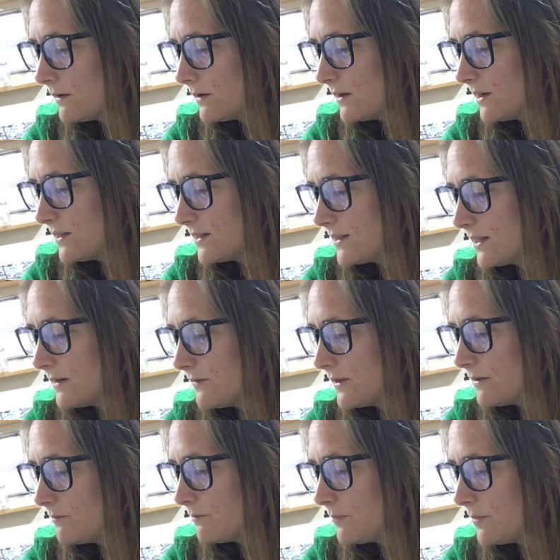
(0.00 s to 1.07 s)
instead of
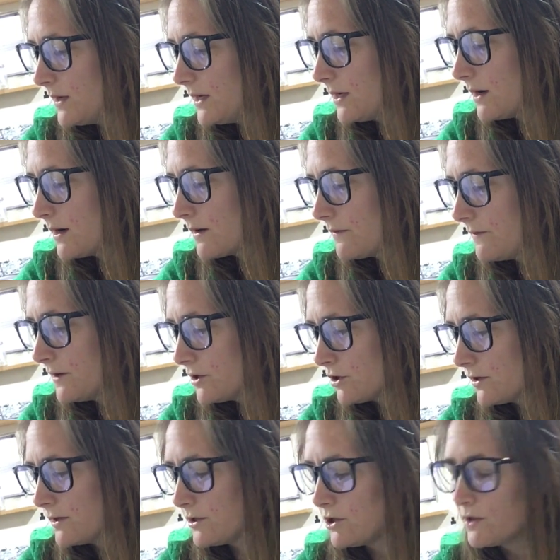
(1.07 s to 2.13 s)
it being
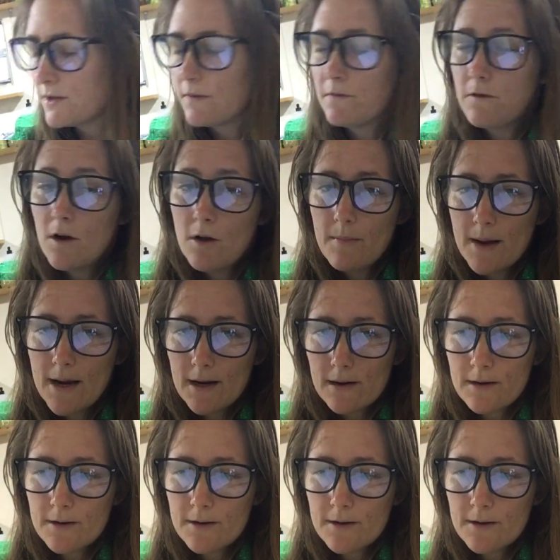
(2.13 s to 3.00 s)
artificial, it's just a fallback.